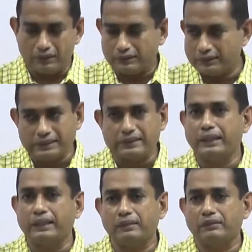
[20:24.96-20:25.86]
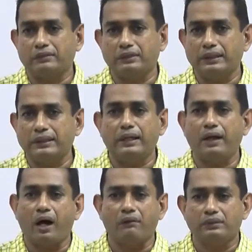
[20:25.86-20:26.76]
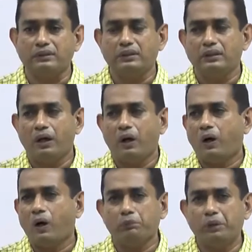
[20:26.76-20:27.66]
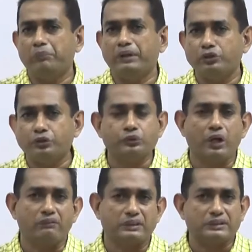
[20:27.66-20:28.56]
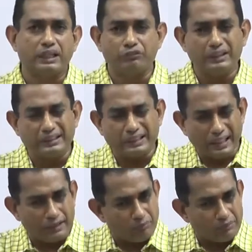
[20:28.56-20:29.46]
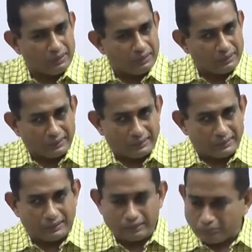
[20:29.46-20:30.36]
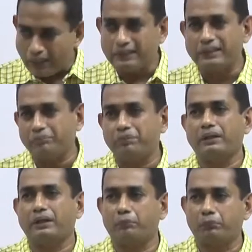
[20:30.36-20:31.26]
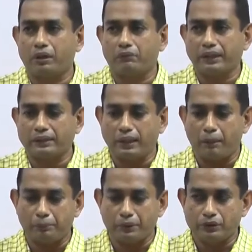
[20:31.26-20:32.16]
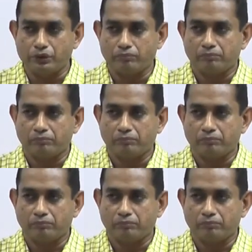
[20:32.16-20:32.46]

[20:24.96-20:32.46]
just in an hour or maybe in 2 hours time. It can be a multiple number of examples.